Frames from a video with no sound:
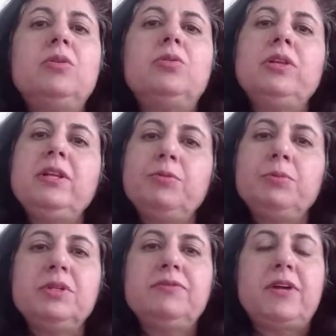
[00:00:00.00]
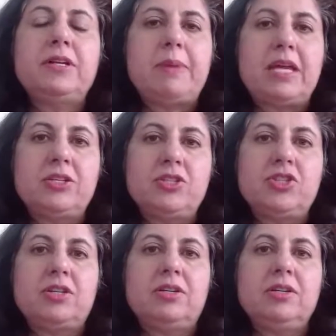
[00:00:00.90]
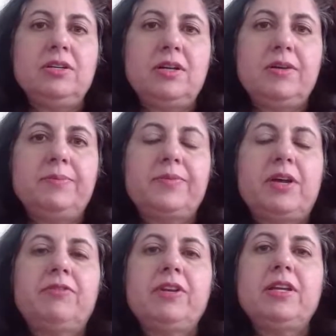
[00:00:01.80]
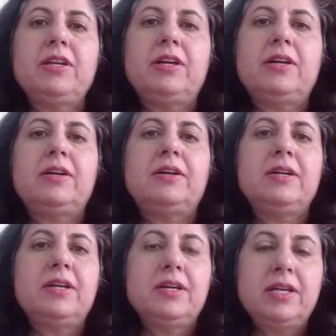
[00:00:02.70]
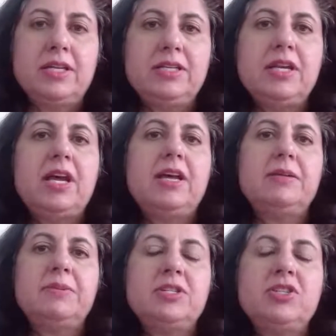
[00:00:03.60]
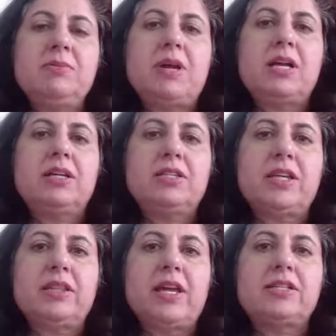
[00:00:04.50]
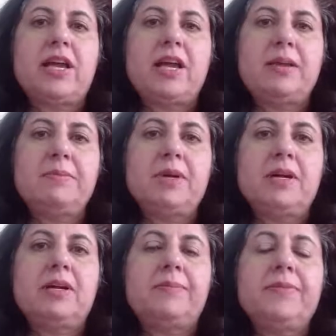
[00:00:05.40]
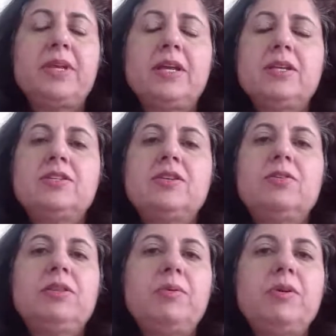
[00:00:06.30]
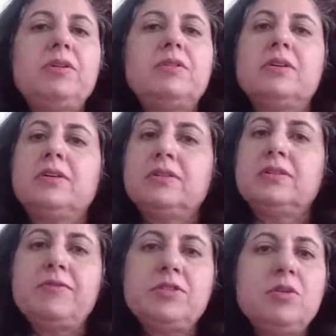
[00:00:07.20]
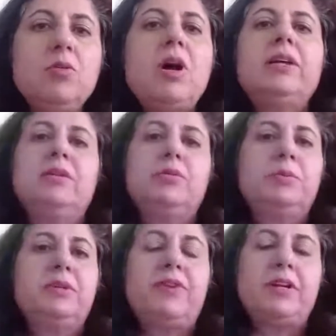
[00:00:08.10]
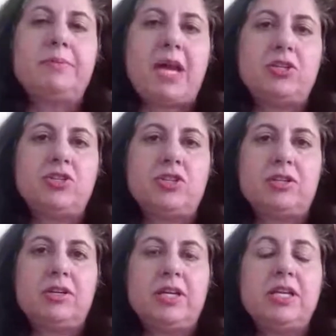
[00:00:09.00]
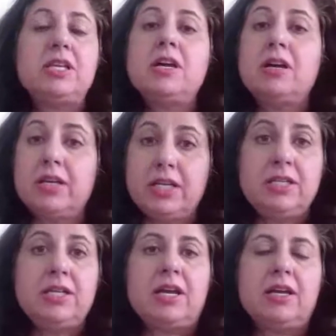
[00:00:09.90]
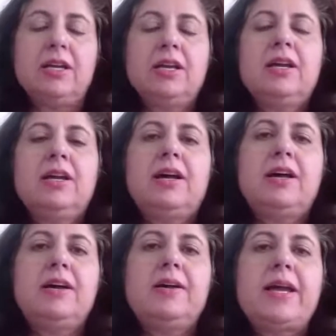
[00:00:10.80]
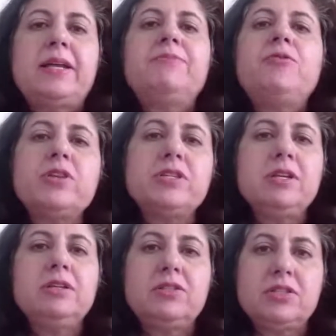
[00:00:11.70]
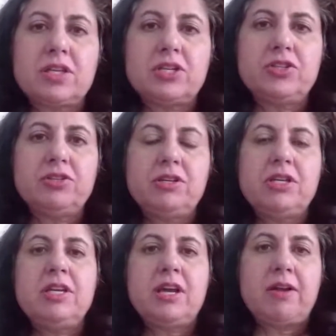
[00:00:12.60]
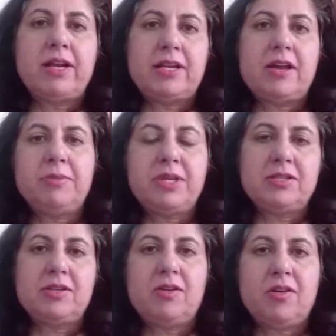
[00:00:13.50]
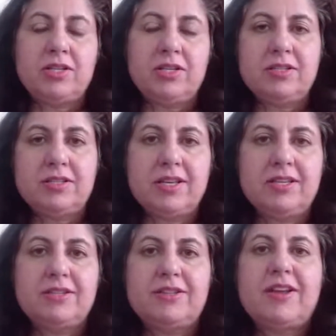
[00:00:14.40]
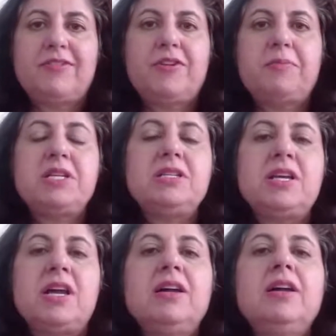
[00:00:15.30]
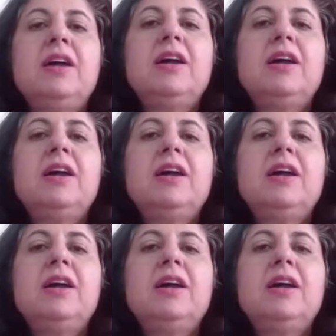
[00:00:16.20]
the only woman fund manager covering India and emerging markets at that time. So there was no other woman fund manager in India. And I'm focusing the discussion on India right now because your audience is from India.